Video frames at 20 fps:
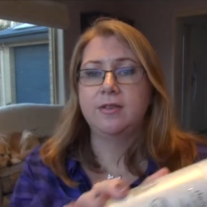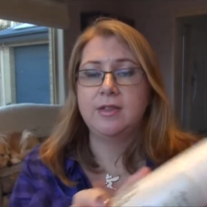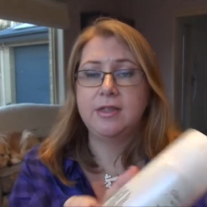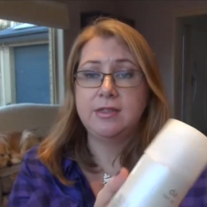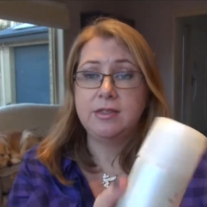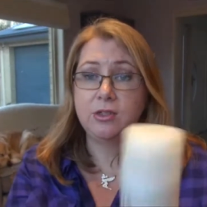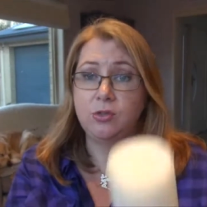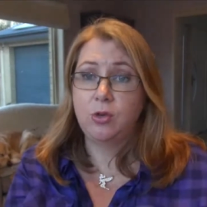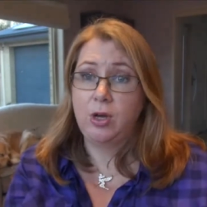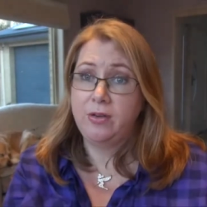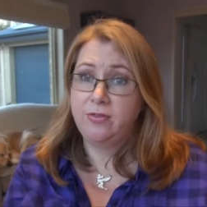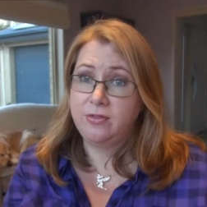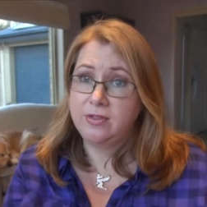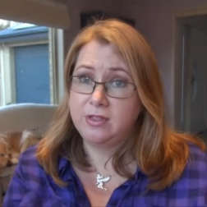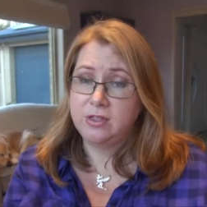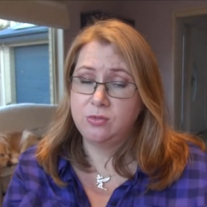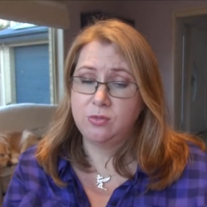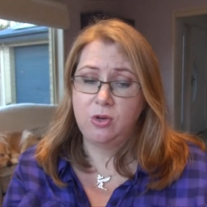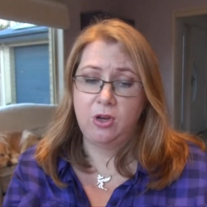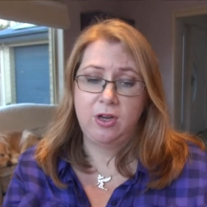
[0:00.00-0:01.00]
these are great for
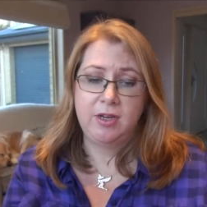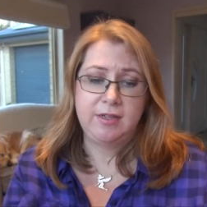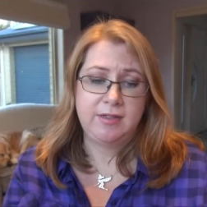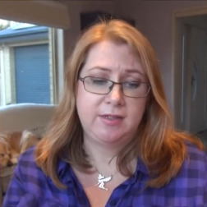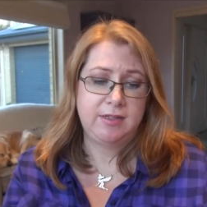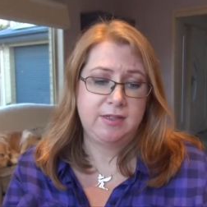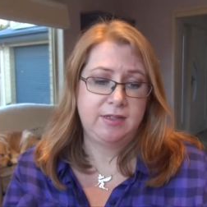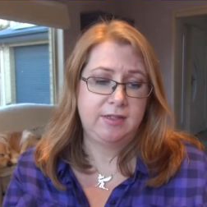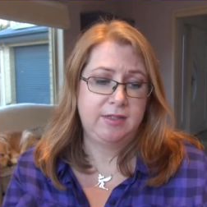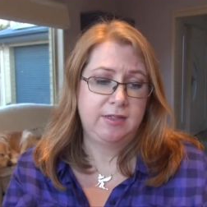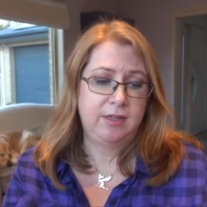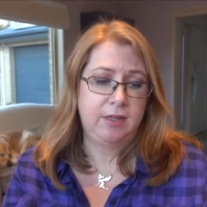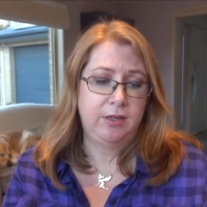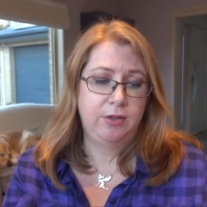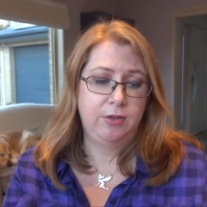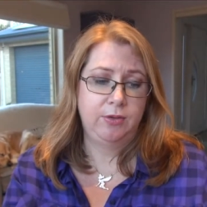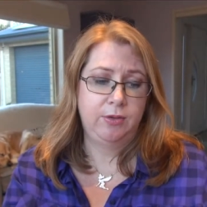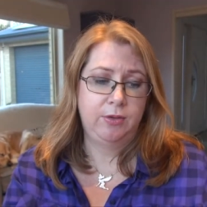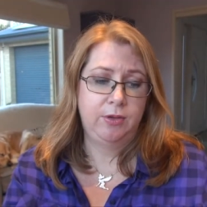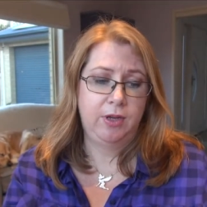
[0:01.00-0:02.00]
psoriasis,
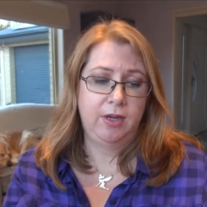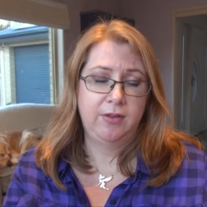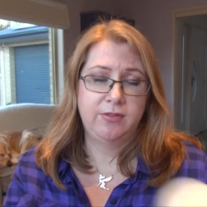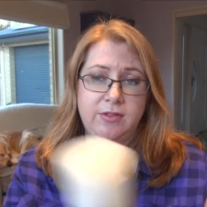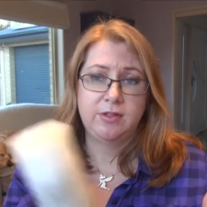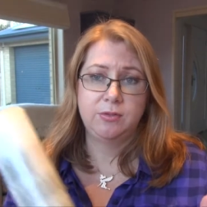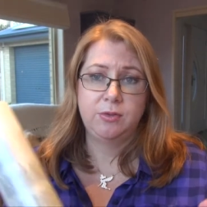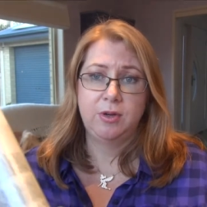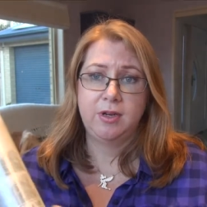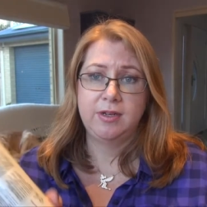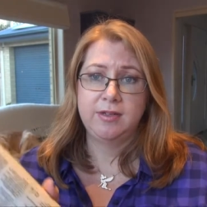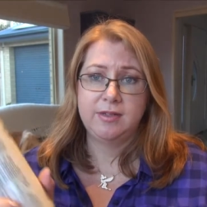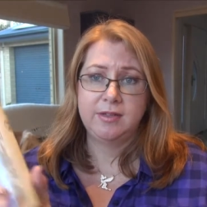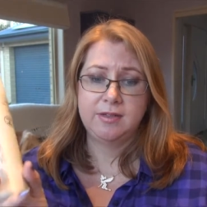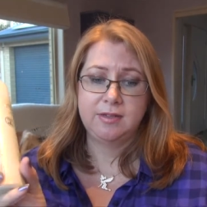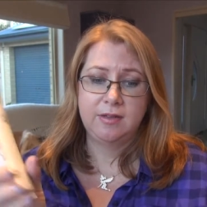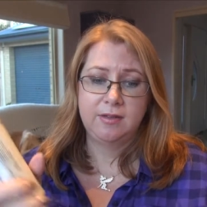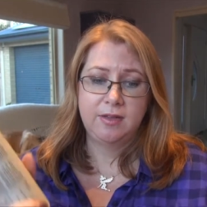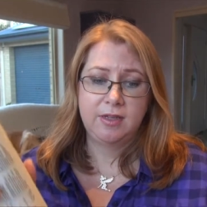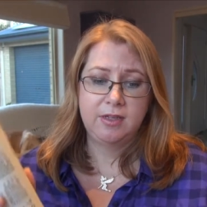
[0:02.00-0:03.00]
so I have
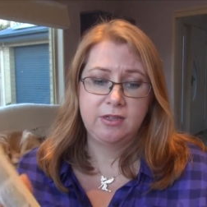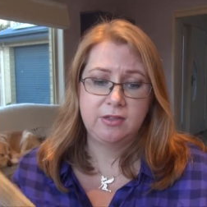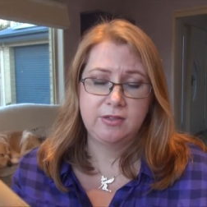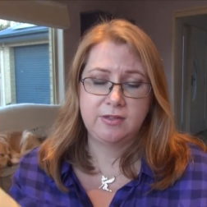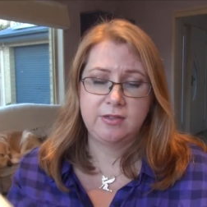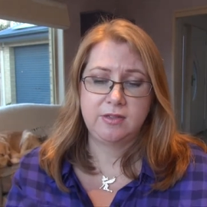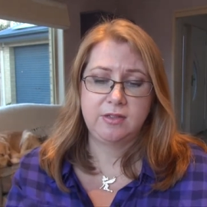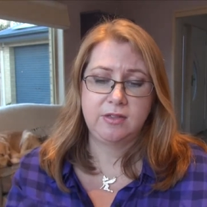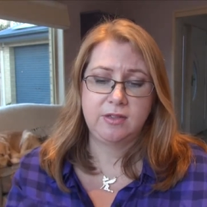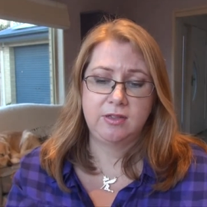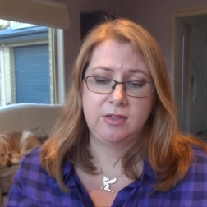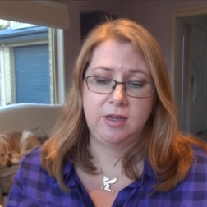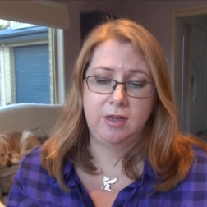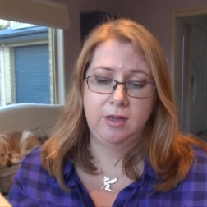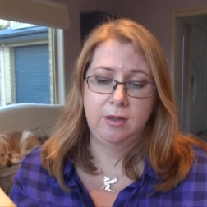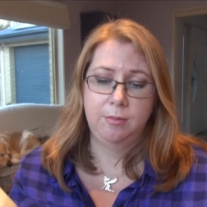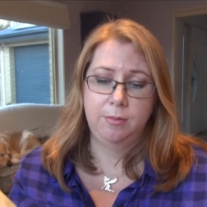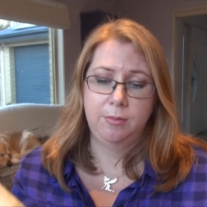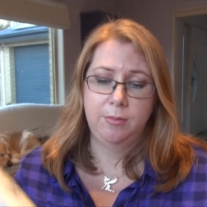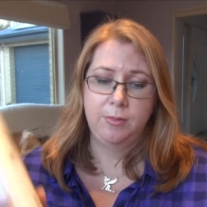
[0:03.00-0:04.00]
psoriasis and these,
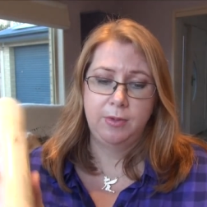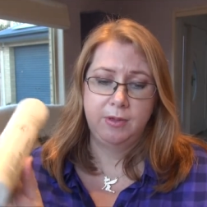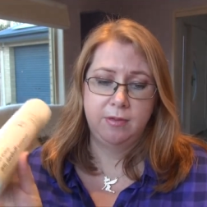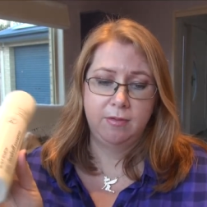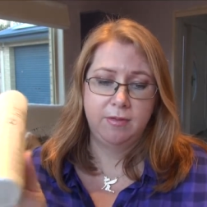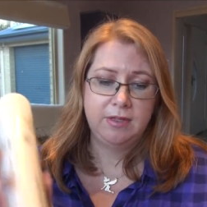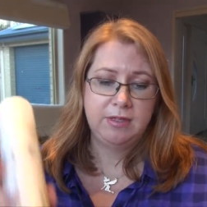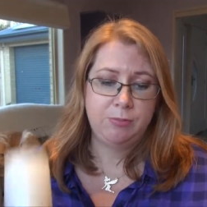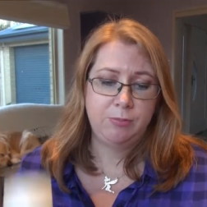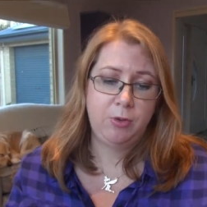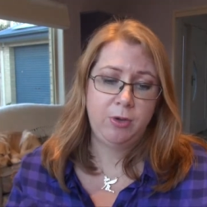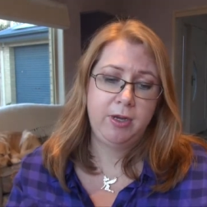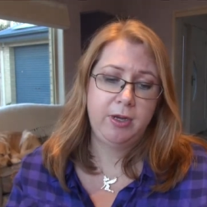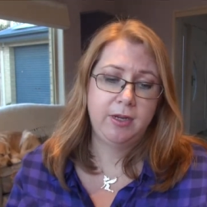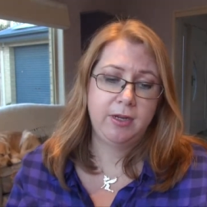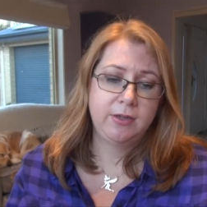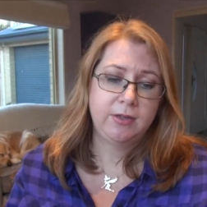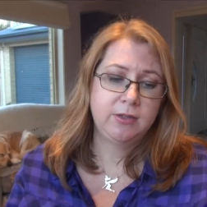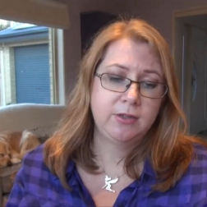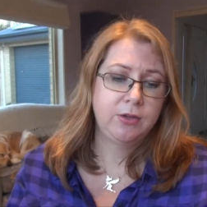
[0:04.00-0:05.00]
um, either this
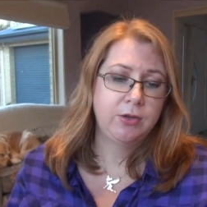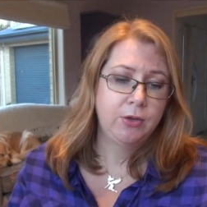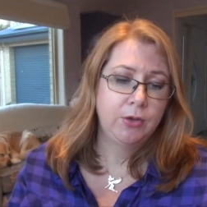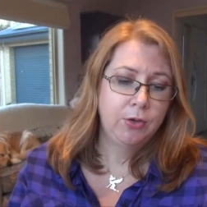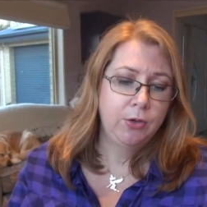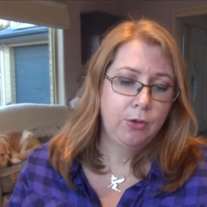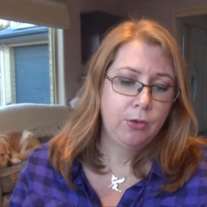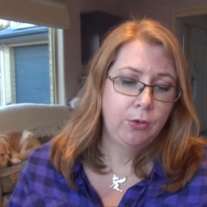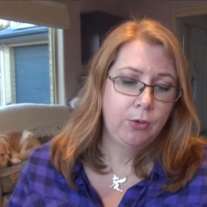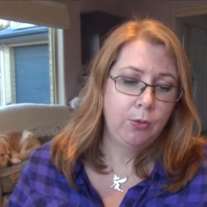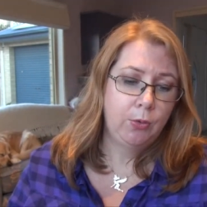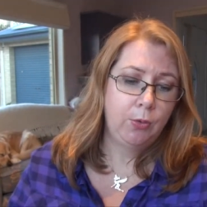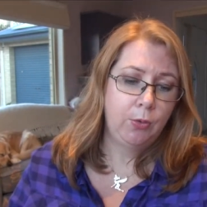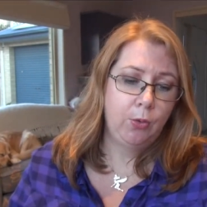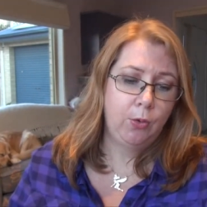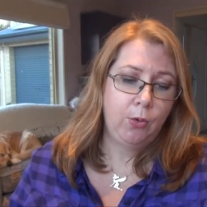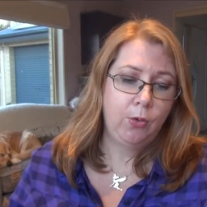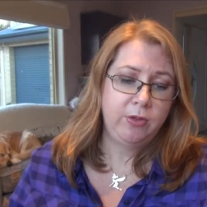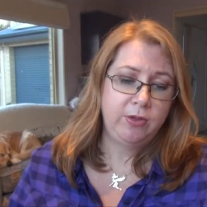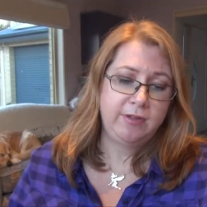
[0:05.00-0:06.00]
brand
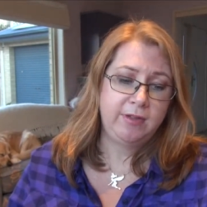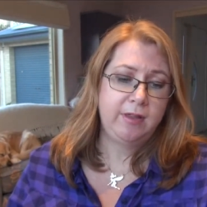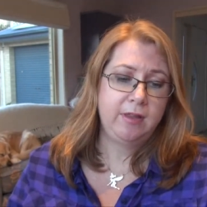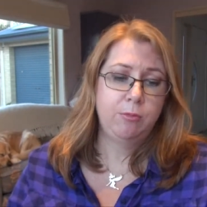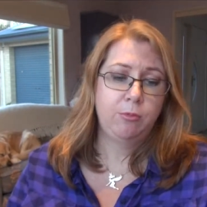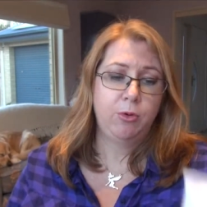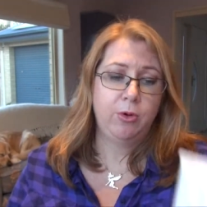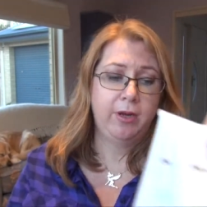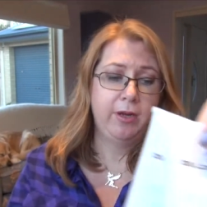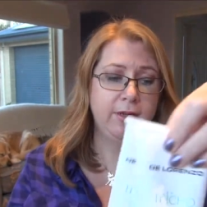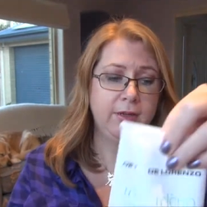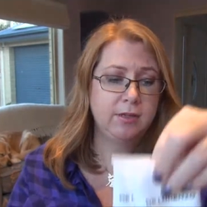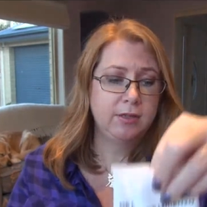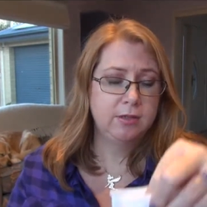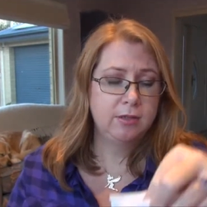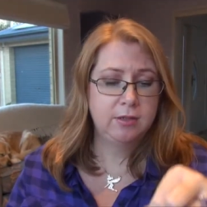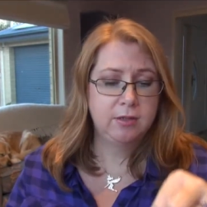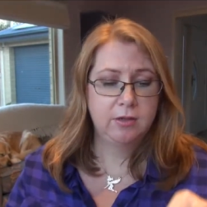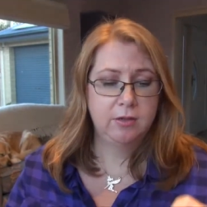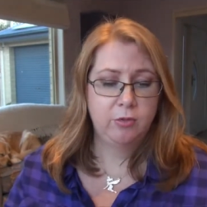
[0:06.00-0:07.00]
or this other brand,
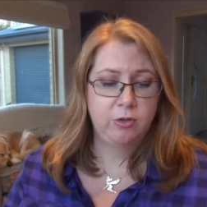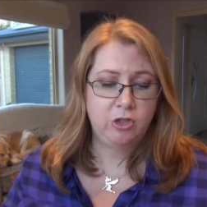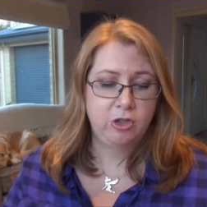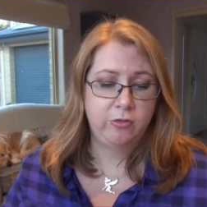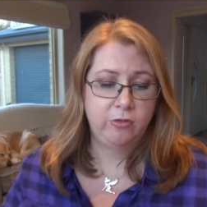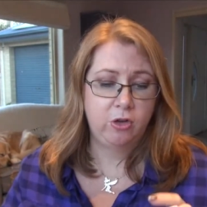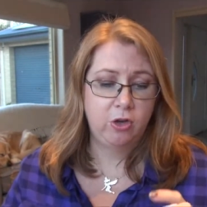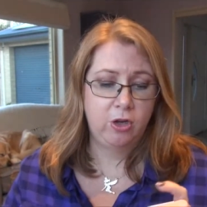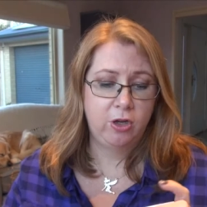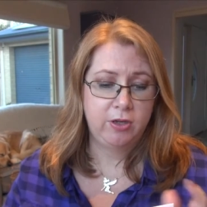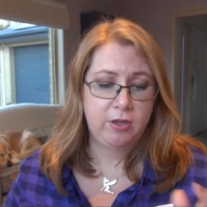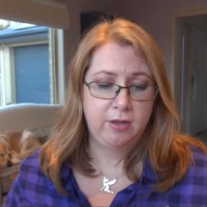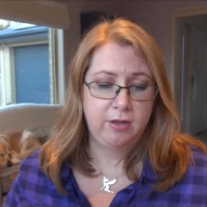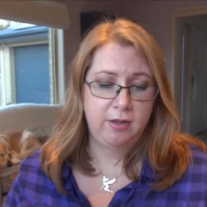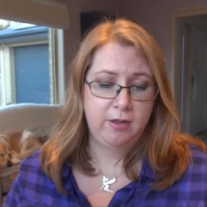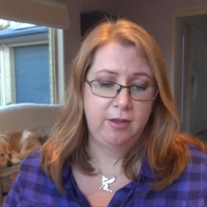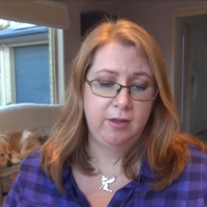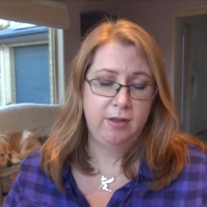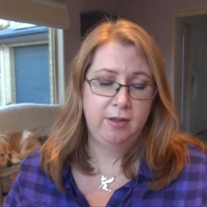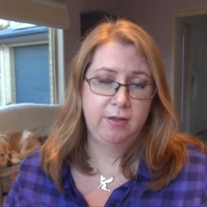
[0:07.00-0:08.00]
which I've got
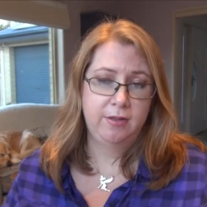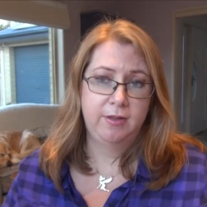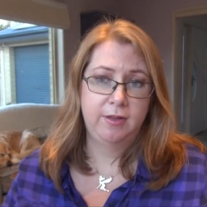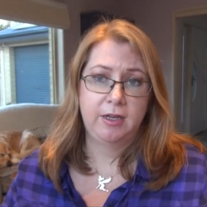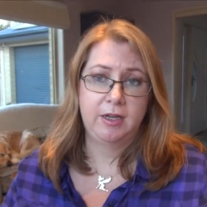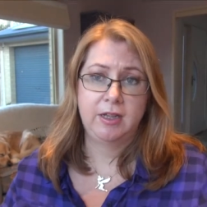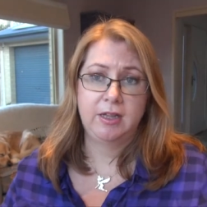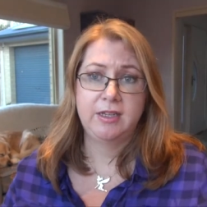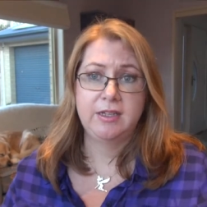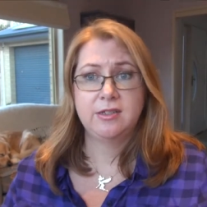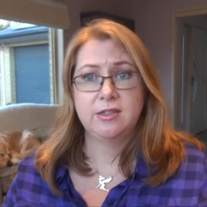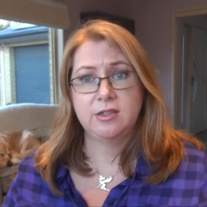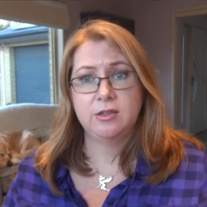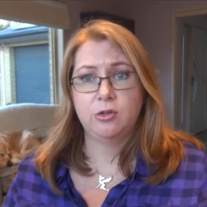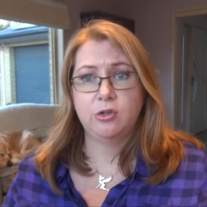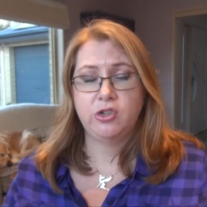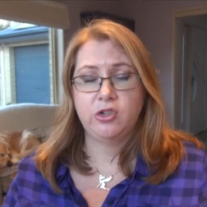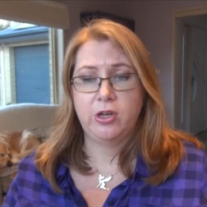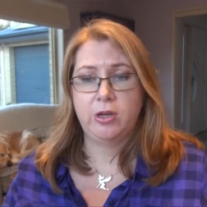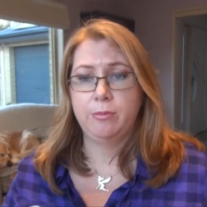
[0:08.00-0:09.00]
the cleanser
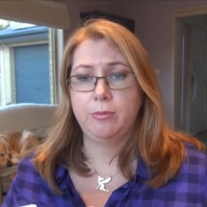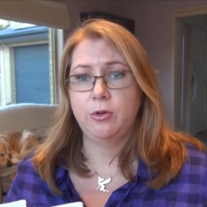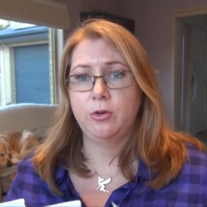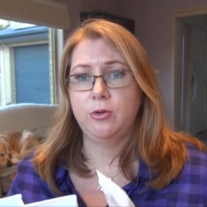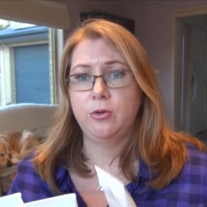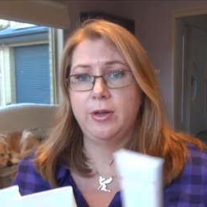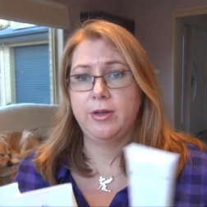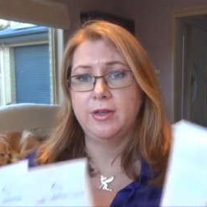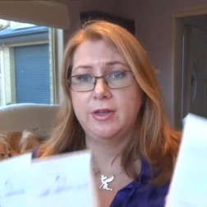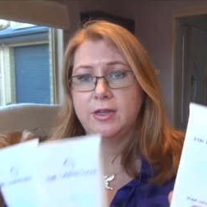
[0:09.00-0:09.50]
or shampoo and